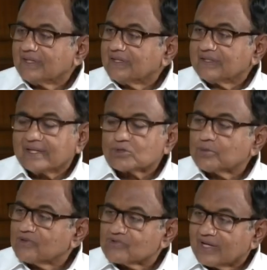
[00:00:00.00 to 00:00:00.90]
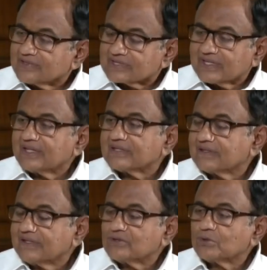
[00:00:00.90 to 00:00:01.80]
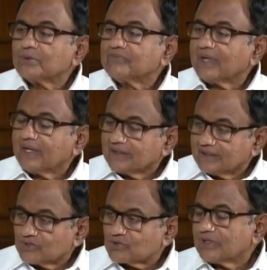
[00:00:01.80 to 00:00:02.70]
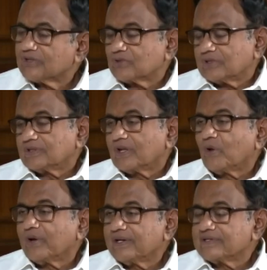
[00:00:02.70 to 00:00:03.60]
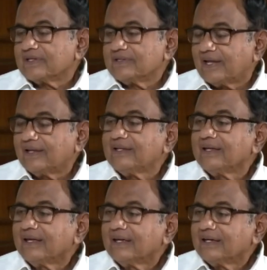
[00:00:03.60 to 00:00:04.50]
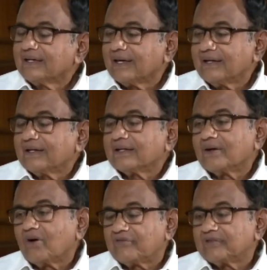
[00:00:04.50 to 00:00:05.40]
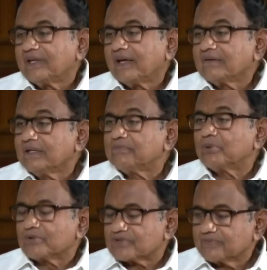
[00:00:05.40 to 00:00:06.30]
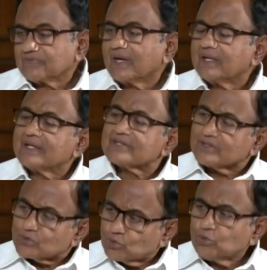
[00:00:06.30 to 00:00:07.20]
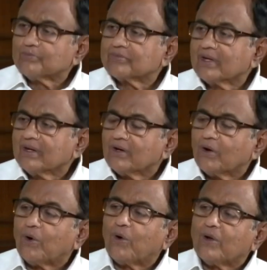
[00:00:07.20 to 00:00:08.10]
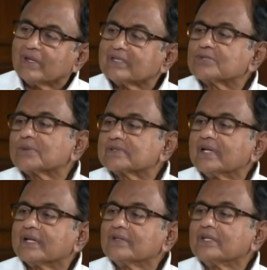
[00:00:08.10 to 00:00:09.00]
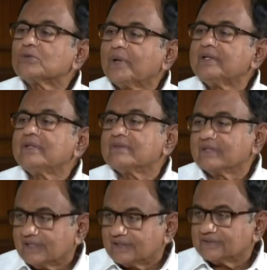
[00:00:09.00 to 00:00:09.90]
It has to be translated into English so that the lawyers in Delhi can offer their inputs. Let's assume all this was done on the 23rd.